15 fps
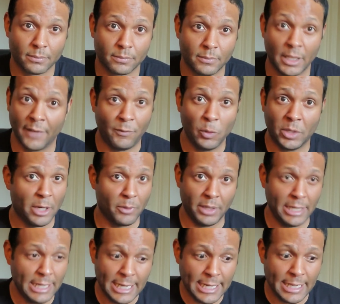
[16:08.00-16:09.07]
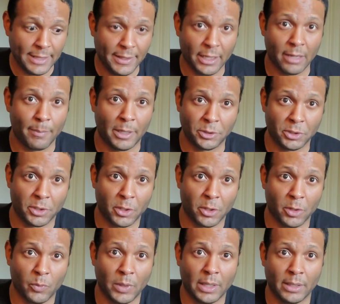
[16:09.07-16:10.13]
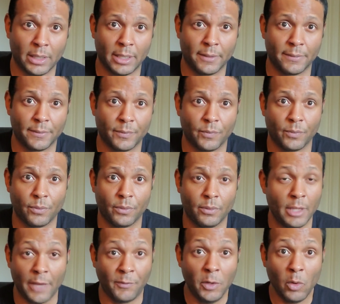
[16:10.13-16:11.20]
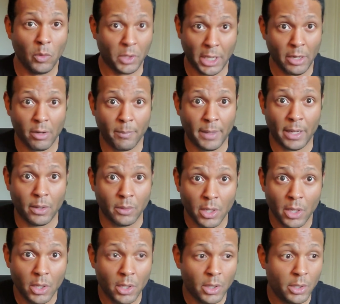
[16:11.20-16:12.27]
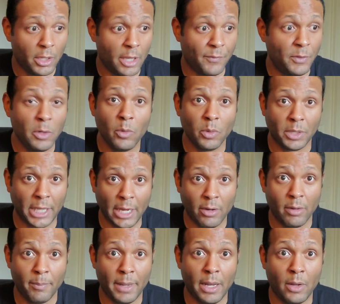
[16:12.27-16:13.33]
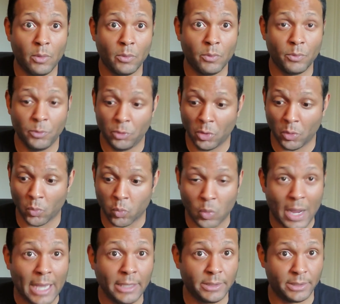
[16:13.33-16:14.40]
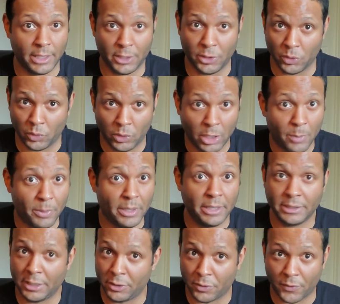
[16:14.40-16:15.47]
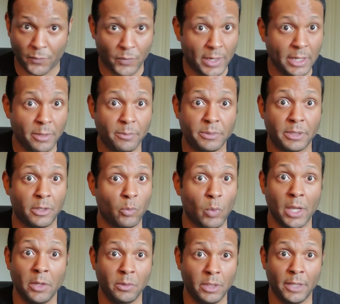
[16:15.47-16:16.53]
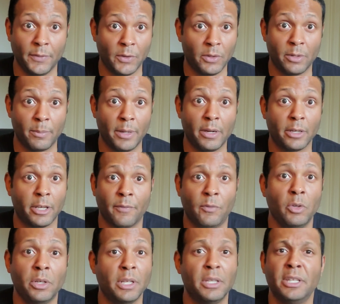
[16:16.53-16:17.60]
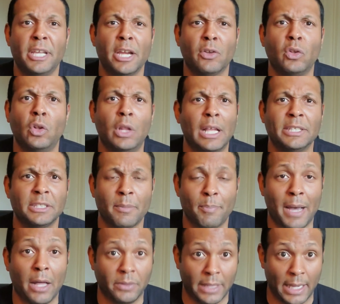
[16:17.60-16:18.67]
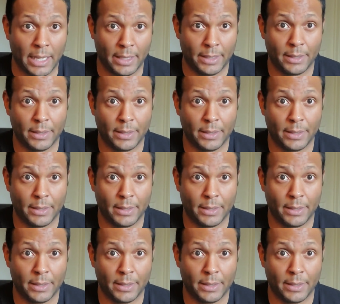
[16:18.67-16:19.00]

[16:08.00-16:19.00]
If you care anything about your current way of life. Now, if you don't care about your rights and your liberties and your freedoms and the way you live here in America, if you couldn't care less about that,